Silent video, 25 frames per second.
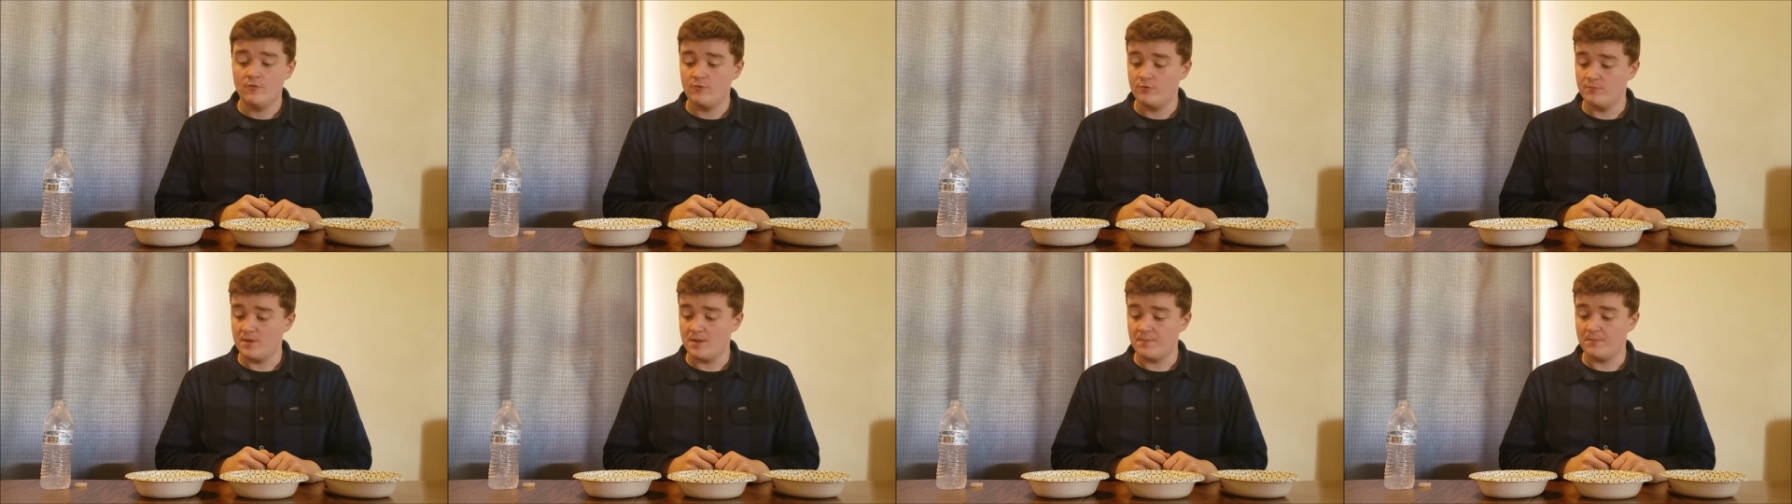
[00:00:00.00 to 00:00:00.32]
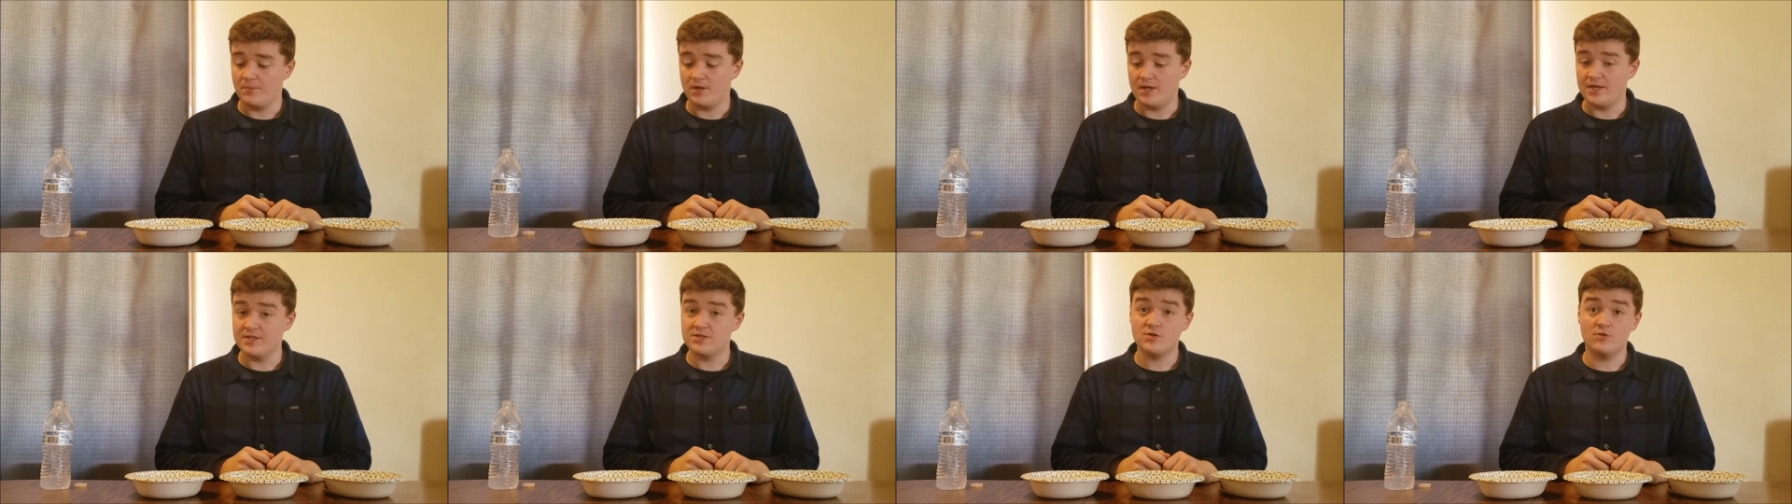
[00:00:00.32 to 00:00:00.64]

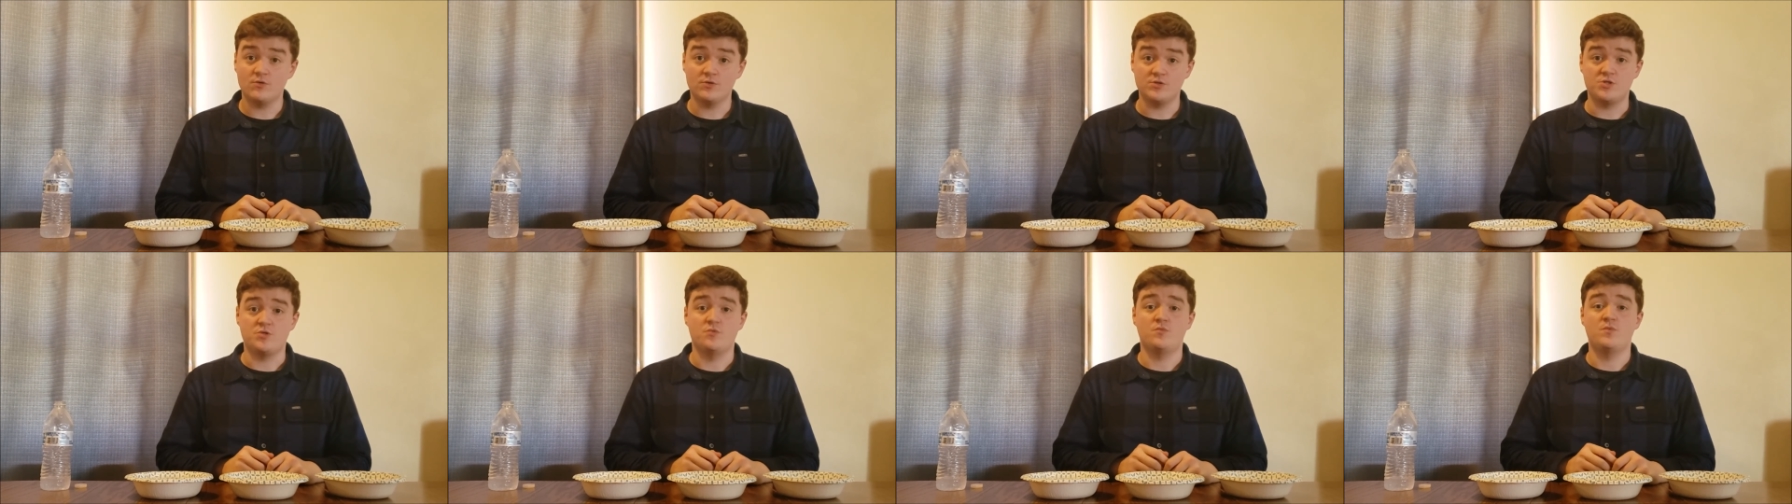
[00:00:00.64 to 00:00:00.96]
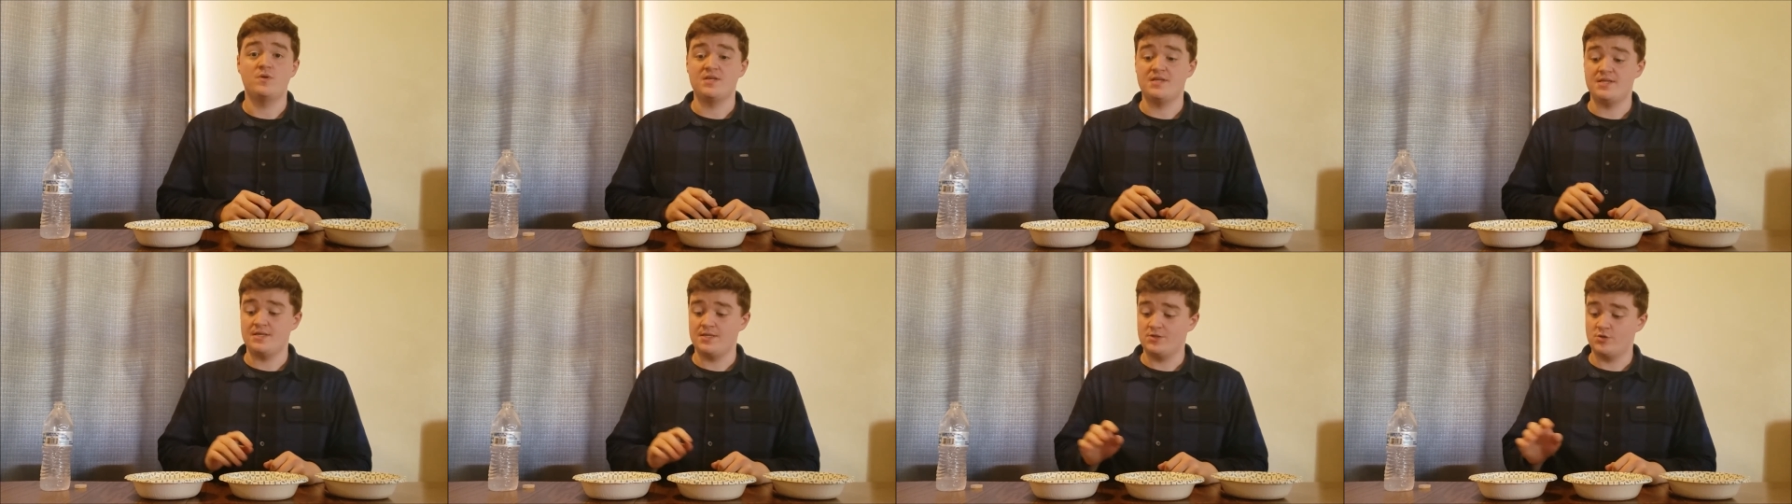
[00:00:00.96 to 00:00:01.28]
Remember, I told you
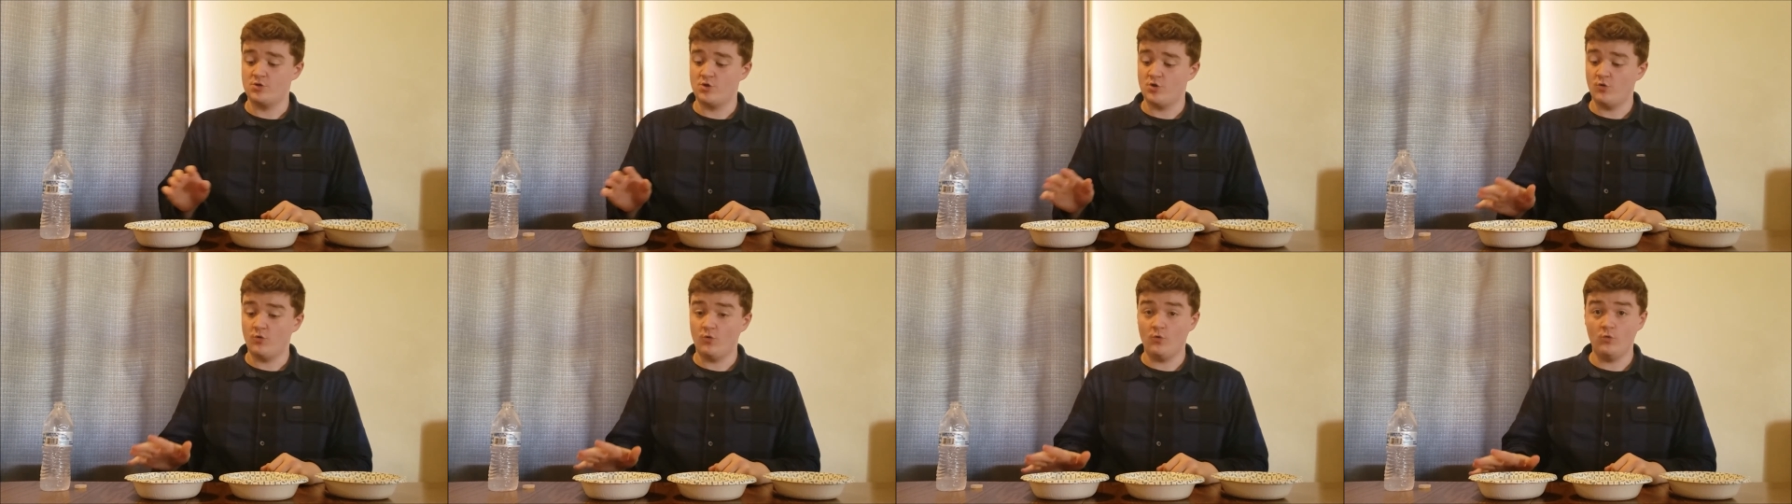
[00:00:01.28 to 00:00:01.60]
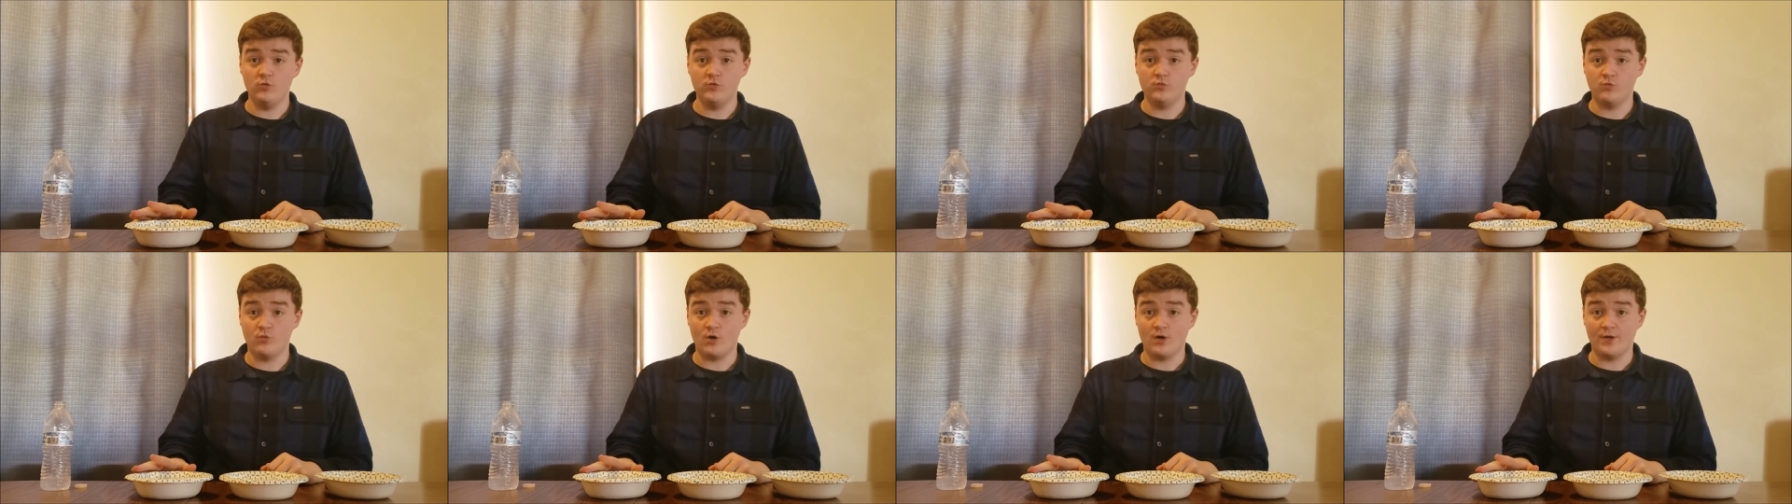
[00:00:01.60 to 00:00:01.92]
we need
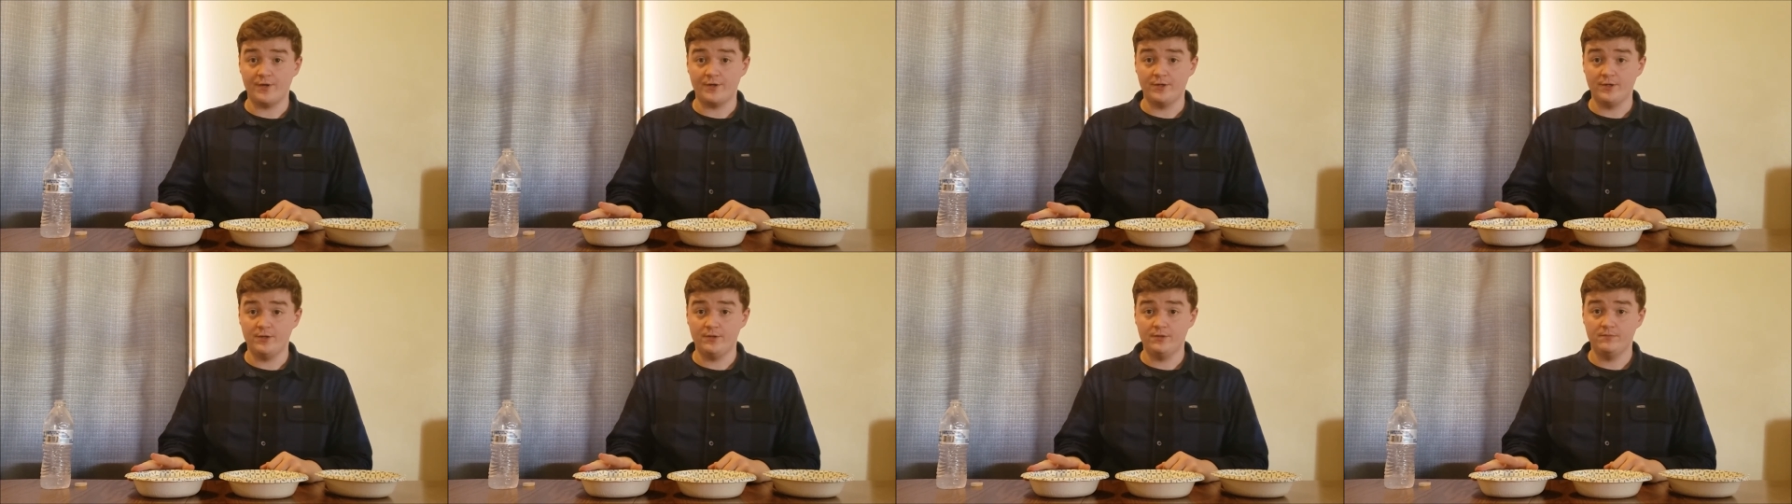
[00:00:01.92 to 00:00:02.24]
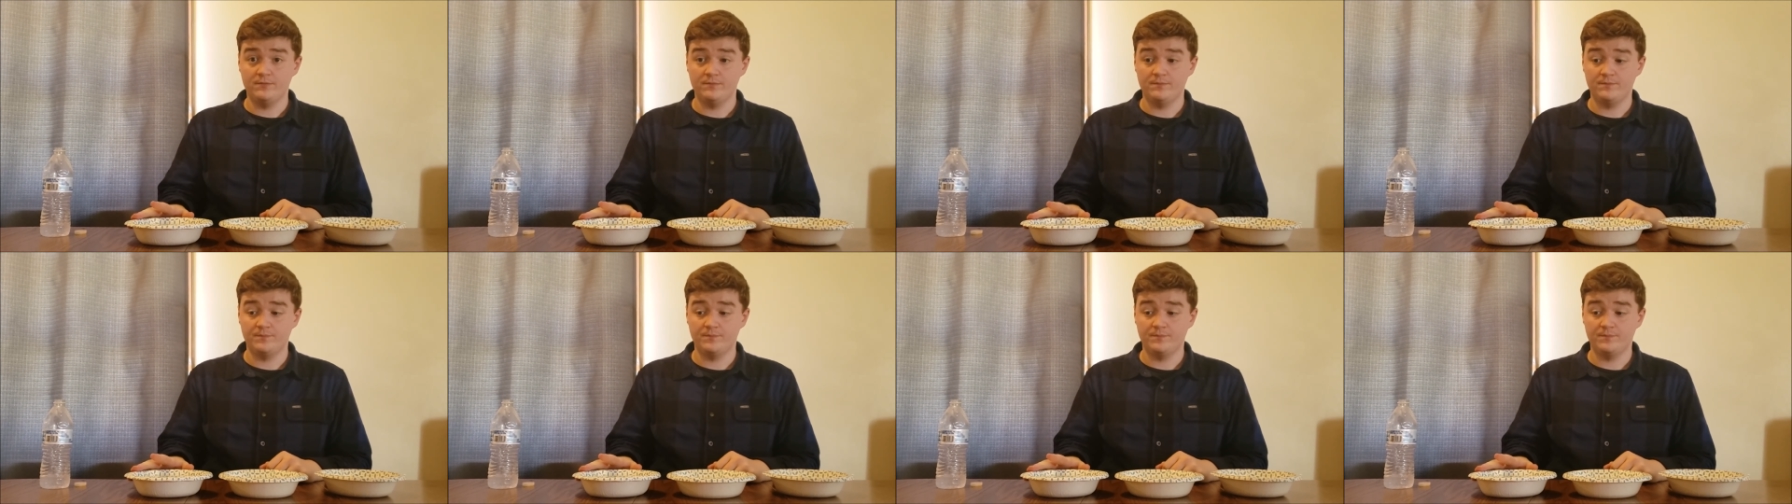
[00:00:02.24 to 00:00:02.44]
cold water,